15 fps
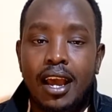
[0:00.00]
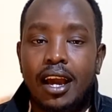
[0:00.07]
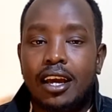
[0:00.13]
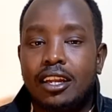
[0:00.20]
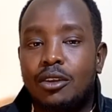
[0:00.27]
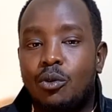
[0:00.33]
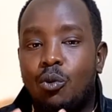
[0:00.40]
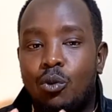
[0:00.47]

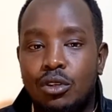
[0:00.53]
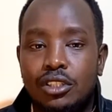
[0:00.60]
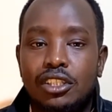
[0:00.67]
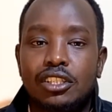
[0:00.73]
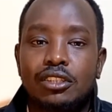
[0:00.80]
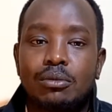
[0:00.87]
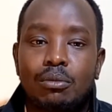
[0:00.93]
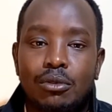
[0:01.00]
And what
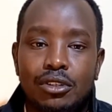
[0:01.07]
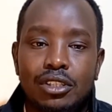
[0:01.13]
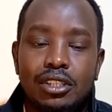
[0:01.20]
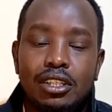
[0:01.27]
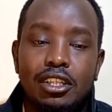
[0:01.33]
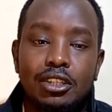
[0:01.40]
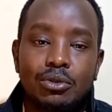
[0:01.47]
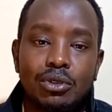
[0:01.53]
is most
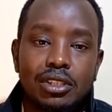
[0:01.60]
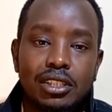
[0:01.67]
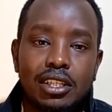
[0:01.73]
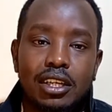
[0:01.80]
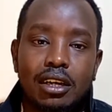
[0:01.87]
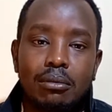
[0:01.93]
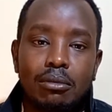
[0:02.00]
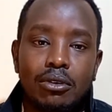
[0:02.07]

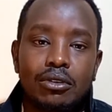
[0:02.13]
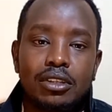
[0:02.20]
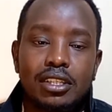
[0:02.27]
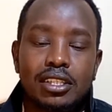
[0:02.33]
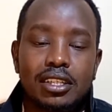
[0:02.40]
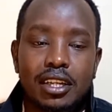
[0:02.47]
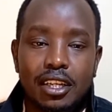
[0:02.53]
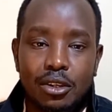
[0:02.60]
interesting about
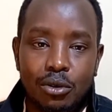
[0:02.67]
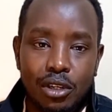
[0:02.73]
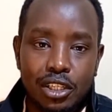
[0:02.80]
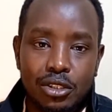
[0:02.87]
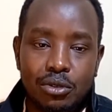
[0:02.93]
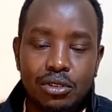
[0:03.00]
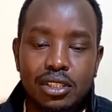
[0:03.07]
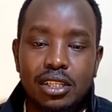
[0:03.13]
these
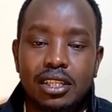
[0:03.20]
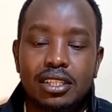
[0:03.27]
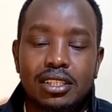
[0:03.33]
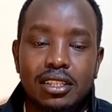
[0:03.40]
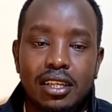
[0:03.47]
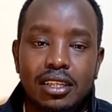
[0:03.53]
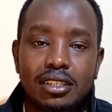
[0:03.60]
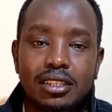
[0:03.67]
regulations
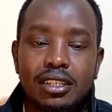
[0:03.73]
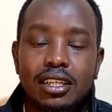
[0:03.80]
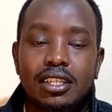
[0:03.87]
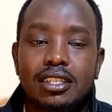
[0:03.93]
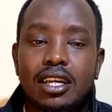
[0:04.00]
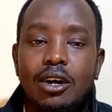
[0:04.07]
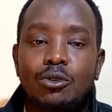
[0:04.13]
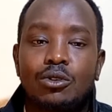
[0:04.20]
is that
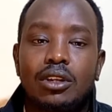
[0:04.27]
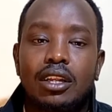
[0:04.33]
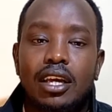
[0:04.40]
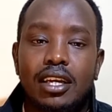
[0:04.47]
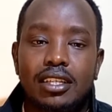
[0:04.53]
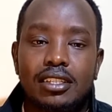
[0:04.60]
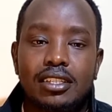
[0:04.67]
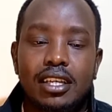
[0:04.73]
it
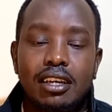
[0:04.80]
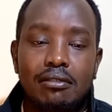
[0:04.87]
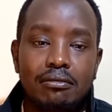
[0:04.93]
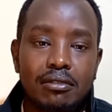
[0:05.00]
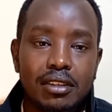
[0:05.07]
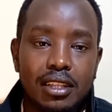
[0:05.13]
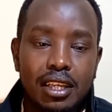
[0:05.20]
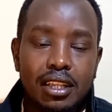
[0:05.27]
outlines
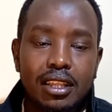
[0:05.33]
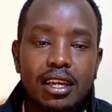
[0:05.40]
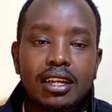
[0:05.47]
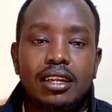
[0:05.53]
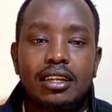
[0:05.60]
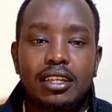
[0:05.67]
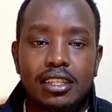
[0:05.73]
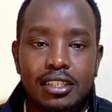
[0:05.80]
everything
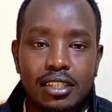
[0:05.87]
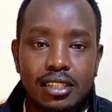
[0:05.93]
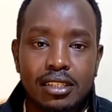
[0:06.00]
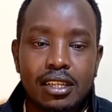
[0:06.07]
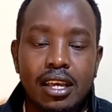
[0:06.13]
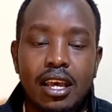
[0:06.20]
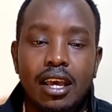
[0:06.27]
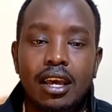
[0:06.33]
that
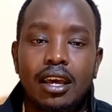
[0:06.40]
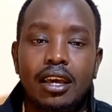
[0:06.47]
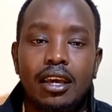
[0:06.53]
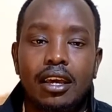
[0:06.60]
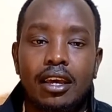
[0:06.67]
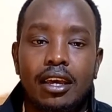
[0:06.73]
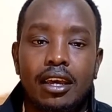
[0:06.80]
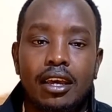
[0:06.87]
needs
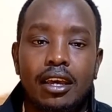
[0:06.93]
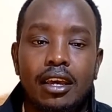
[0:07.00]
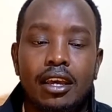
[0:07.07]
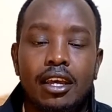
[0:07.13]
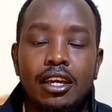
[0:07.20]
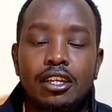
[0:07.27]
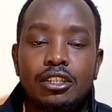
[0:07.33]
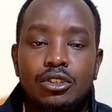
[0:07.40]

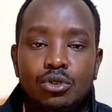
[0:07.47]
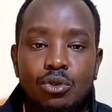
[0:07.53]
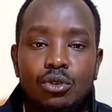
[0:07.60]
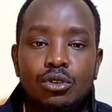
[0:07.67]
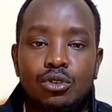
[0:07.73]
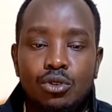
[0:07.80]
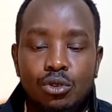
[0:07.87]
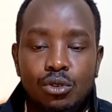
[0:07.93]

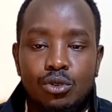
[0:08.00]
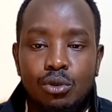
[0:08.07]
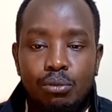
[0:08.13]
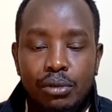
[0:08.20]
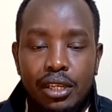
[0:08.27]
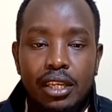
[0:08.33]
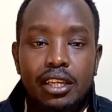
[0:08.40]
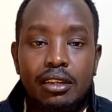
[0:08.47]
to
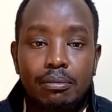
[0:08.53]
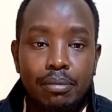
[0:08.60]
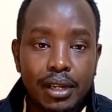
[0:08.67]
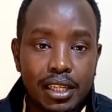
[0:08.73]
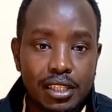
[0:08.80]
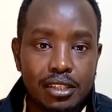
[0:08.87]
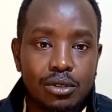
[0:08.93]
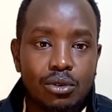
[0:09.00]
be in
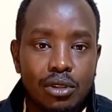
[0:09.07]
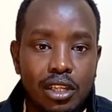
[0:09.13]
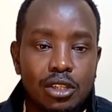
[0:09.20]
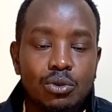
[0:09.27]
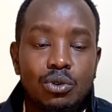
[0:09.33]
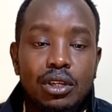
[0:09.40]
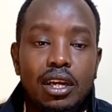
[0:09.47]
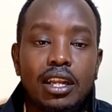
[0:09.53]
place so
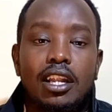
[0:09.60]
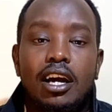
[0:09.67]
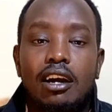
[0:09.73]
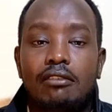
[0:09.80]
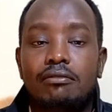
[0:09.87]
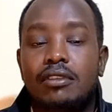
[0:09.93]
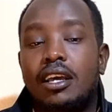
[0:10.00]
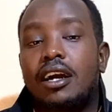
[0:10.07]
that we can
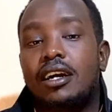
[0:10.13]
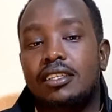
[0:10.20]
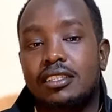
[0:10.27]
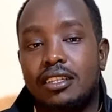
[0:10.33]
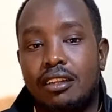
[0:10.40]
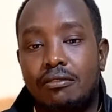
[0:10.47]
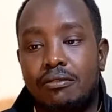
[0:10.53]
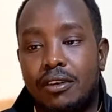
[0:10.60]
have the
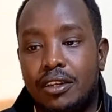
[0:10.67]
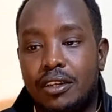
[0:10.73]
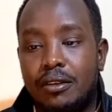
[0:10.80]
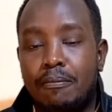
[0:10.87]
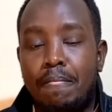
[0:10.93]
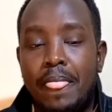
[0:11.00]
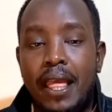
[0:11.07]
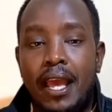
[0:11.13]
Hustler Fund.
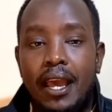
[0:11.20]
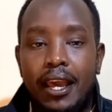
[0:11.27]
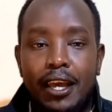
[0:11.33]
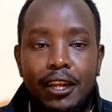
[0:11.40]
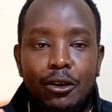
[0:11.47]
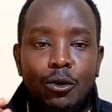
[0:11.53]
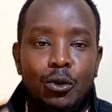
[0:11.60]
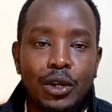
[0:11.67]

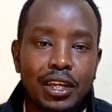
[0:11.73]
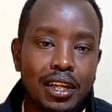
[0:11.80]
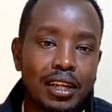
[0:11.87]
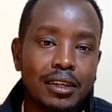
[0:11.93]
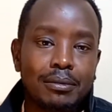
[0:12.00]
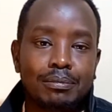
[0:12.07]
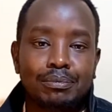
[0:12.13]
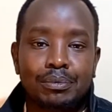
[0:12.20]
And
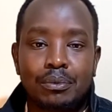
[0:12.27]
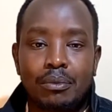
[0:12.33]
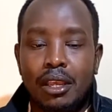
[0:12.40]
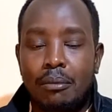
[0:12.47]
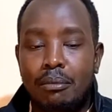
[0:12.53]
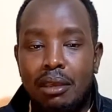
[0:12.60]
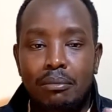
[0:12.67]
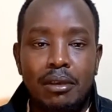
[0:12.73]
quickly,
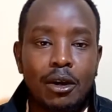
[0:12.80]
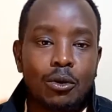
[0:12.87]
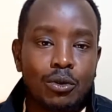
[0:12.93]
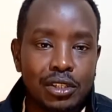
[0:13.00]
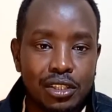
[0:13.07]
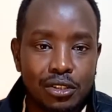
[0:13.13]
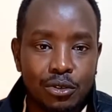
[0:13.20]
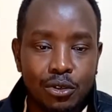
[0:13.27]
maybe a
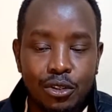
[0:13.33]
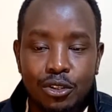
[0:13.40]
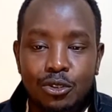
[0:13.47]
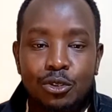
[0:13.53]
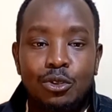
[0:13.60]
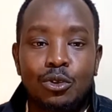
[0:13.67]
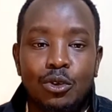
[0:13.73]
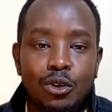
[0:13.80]
question.
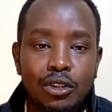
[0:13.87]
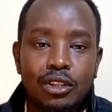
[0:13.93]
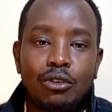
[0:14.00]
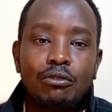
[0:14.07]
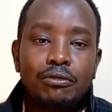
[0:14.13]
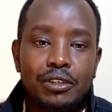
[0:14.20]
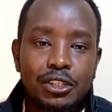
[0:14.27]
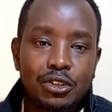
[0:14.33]
Do you know the
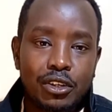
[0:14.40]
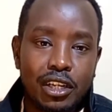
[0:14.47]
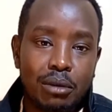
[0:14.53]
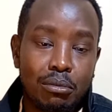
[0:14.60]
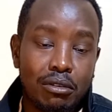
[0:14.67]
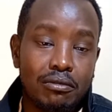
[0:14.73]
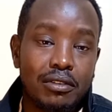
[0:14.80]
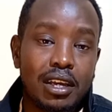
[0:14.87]
official
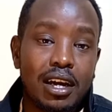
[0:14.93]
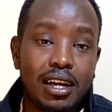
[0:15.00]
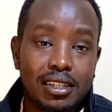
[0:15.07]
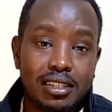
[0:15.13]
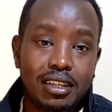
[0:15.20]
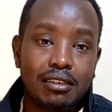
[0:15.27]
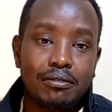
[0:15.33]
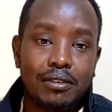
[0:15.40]
name of the
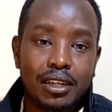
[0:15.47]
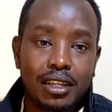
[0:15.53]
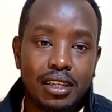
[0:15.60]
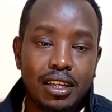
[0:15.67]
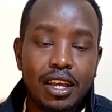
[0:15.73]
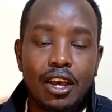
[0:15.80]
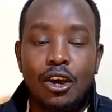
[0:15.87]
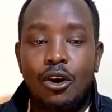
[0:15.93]
Hustler
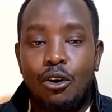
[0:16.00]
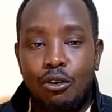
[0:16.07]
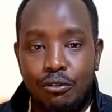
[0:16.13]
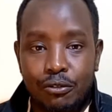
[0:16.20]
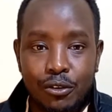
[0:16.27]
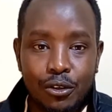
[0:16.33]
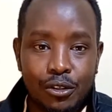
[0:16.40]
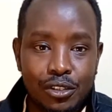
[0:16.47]
Fund?
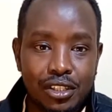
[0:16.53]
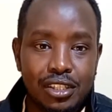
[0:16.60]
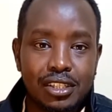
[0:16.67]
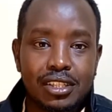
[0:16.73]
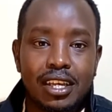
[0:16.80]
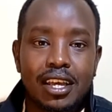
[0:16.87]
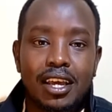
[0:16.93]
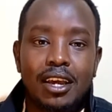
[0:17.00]
Of
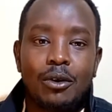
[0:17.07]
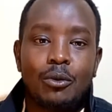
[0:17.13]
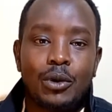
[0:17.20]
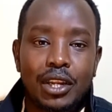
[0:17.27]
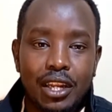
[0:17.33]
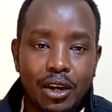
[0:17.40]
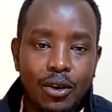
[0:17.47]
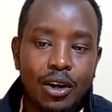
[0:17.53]
course,
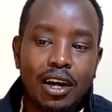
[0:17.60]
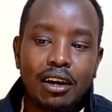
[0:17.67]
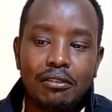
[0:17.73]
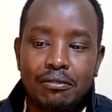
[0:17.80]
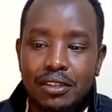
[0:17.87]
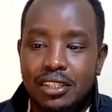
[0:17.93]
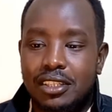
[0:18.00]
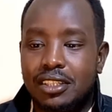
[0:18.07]
we now
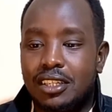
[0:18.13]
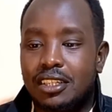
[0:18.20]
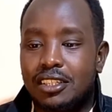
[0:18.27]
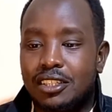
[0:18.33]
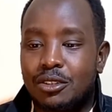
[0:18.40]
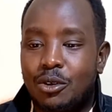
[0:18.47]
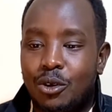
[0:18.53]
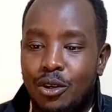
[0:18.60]
have it.
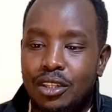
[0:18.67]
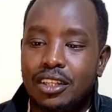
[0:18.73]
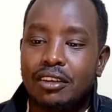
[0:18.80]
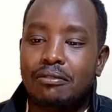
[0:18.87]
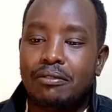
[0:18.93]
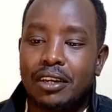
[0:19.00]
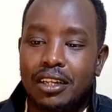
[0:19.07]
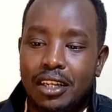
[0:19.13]
It's called the
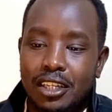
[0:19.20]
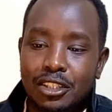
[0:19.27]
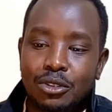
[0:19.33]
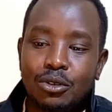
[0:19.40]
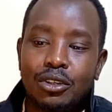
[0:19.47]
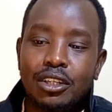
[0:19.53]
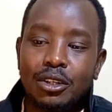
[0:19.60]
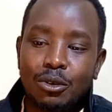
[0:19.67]

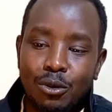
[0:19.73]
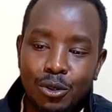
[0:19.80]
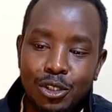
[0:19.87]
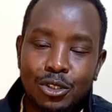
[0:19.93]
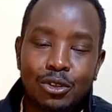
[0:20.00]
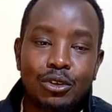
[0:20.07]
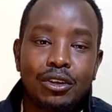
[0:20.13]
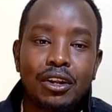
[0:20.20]
Financial
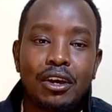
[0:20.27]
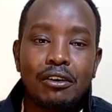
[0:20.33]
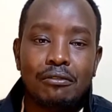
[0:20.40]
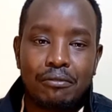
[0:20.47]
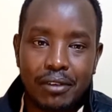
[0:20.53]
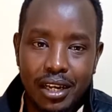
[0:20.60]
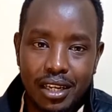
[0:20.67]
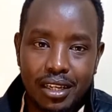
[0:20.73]
Inclusion
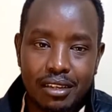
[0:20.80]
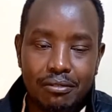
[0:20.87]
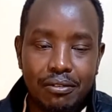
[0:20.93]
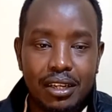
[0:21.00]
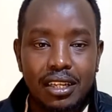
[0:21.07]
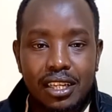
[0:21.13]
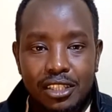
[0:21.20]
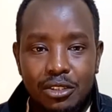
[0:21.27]
Fund.
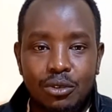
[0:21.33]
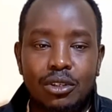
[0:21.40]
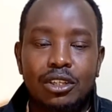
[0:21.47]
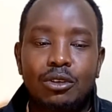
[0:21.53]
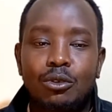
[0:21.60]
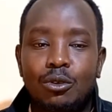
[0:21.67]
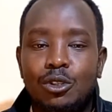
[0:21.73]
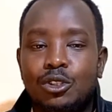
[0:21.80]
Financial
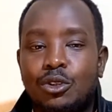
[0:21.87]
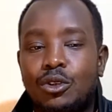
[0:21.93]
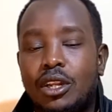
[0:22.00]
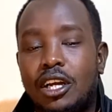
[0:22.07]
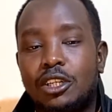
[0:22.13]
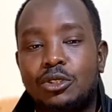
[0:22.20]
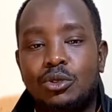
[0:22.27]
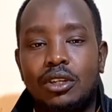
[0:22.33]
inclusion
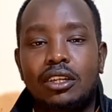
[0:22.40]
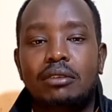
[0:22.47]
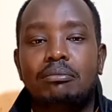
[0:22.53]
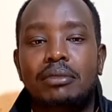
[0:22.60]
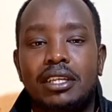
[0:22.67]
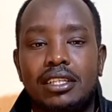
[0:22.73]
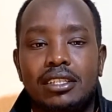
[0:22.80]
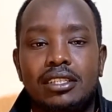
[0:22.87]
actually
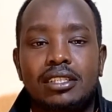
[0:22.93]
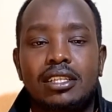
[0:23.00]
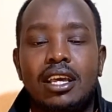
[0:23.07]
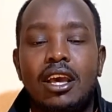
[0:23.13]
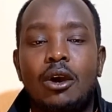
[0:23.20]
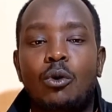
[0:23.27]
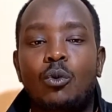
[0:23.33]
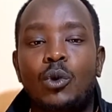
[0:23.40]
means
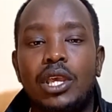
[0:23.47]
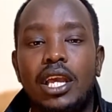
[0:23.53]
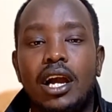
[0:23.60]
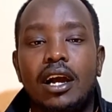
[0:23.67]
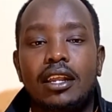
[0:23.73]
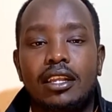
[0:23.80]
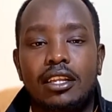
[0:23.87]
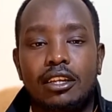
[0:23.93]
we
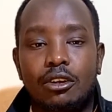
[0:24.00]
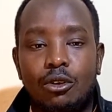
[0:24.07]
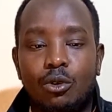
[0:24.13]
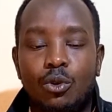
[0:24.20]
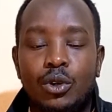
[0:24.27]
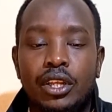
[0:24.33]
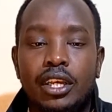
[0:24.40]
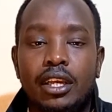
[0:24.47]
are
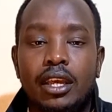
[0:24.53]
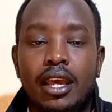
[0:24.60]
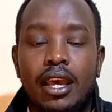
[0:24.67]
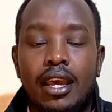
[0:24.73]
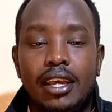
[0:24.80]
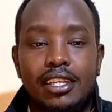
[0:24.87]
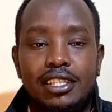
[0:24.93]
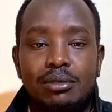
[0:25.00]
including
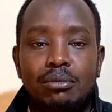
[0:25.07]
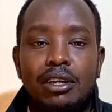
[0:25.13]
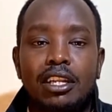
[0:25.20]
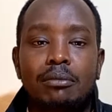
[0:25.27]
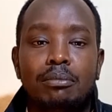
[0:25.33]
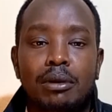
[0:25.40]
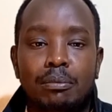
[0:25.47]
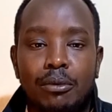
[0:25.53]
as
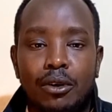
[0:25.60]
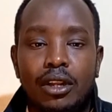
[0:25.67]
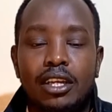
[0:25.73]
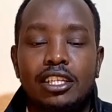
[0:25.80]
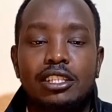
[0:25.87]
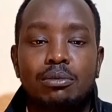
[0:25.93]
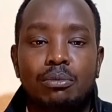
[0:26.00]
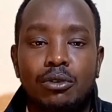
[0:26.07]
many people
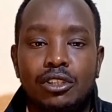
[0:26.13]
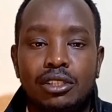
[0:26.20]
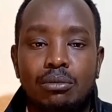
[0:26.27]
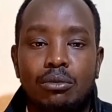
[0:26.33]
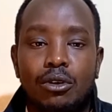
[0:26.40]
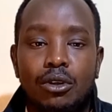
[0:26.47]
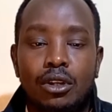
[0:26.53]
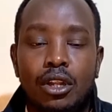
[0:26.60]
as
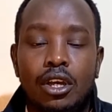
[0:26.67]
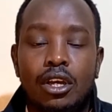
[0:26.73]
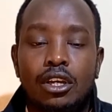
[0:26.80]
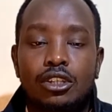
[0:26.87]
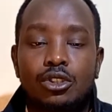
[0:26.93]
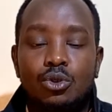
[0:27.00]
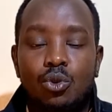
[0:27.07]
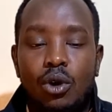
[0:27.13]
possible
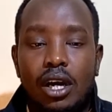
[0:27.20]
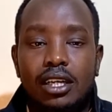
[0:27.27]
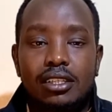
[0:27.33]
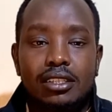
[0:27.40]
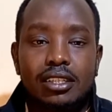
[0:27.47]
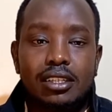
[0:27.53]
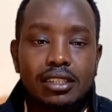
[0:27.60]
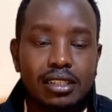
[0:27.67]
to
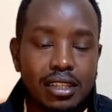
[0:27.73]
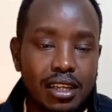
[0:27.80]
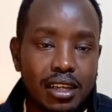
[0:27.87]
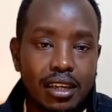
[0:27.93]
access